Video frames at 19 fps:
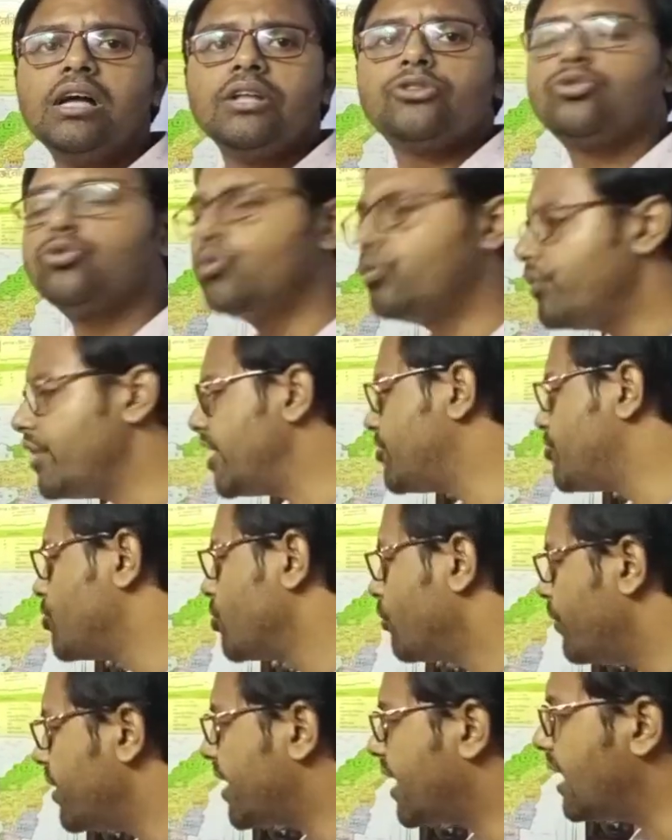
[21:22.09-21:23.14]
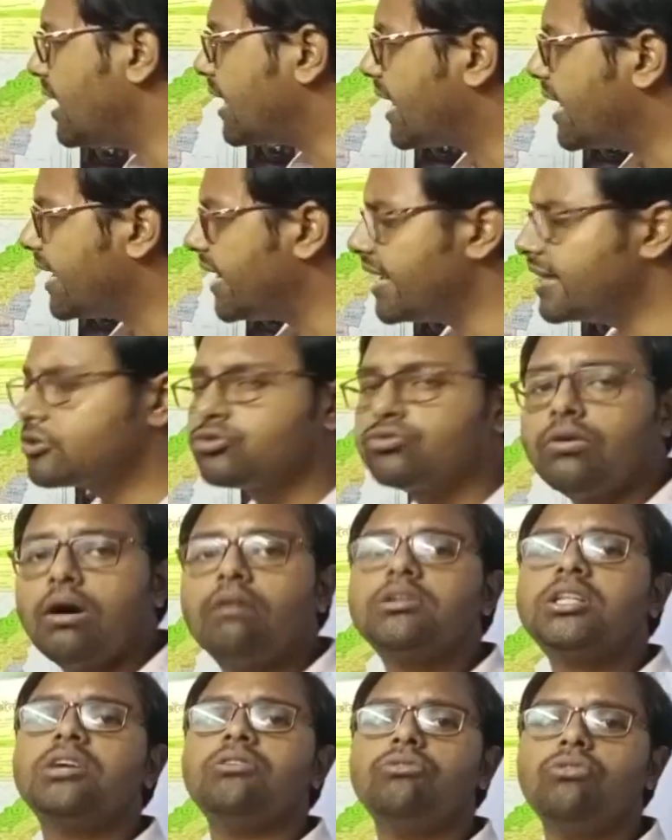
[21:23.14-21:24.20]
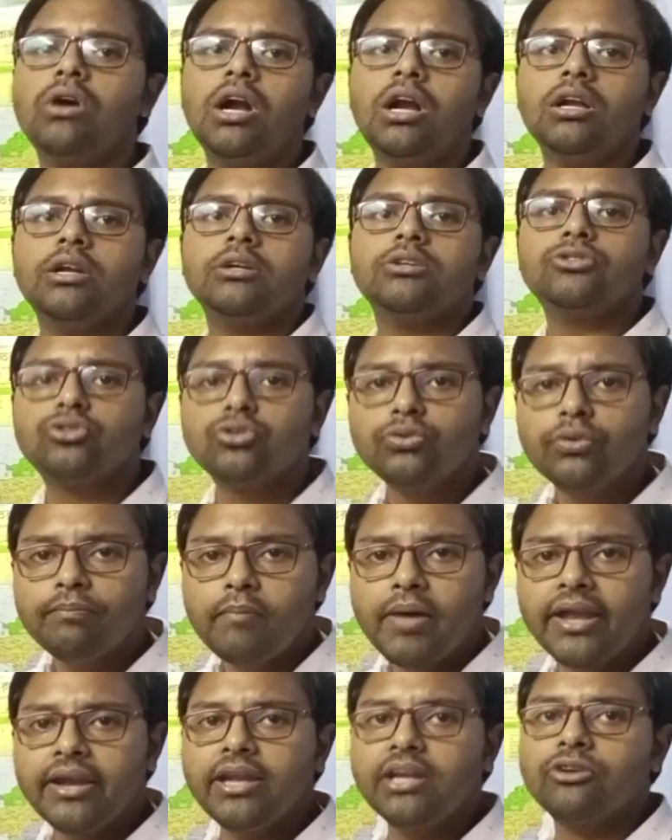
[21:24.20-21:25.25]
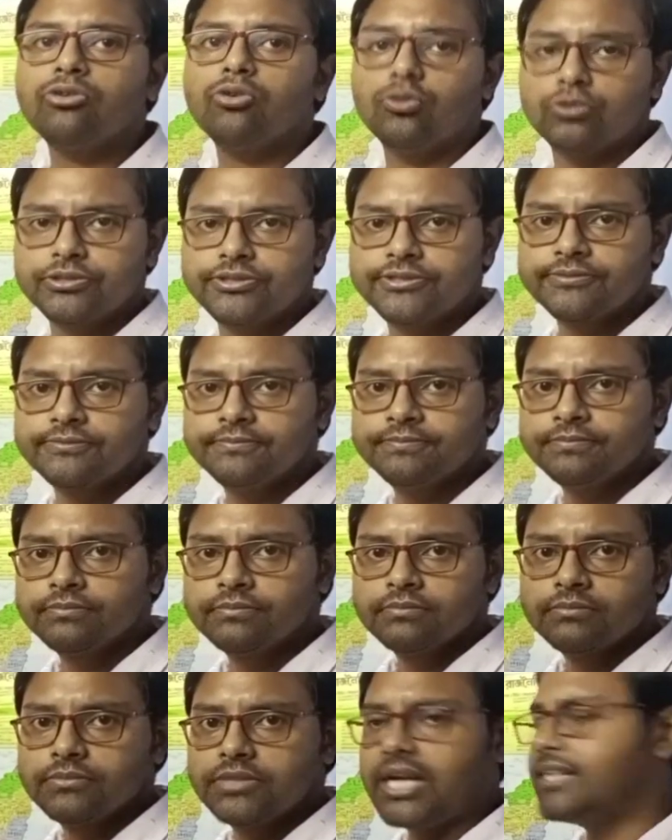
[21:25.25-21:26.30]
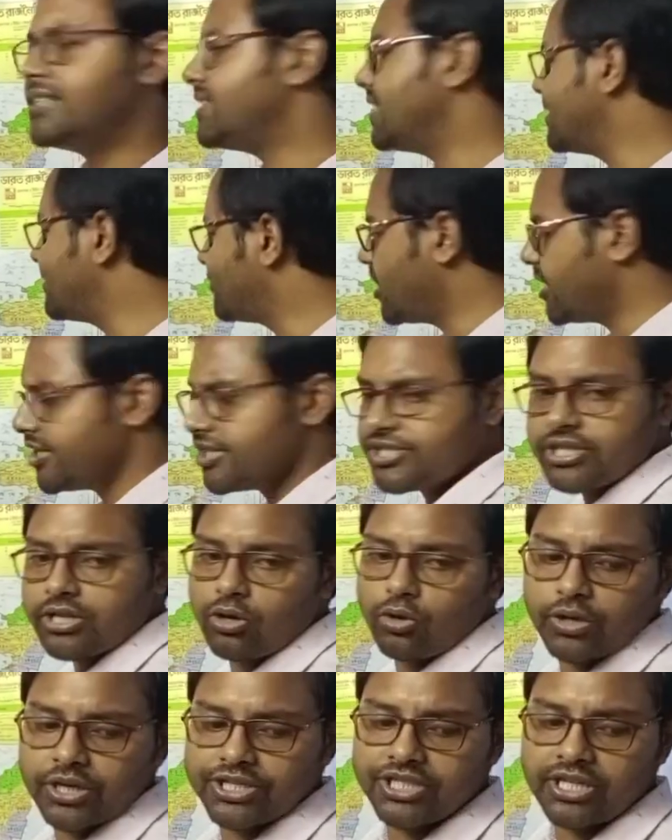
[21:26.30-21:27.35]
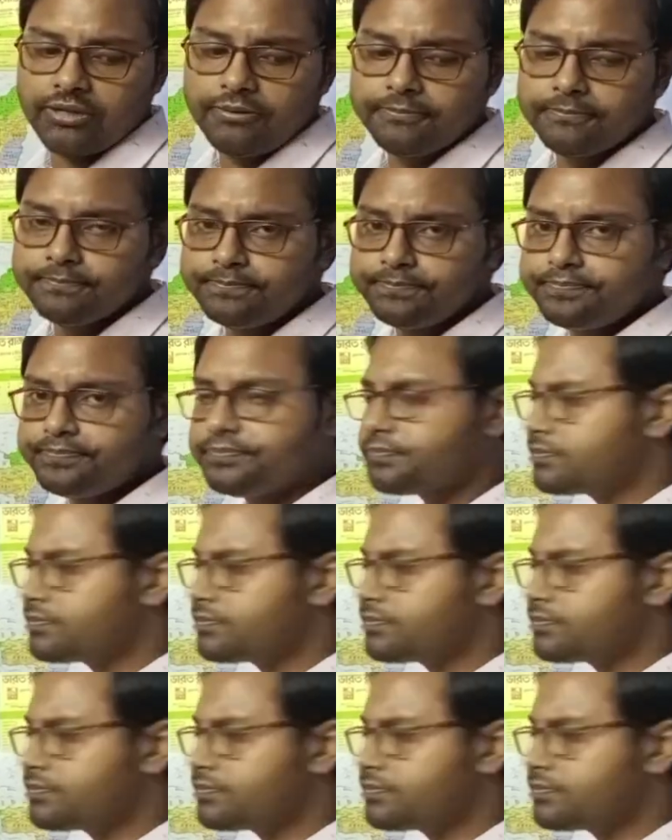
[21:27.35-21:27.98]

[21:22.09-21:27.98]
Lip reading: through which we can connect throughout the world through marine routes. That is a strategic location.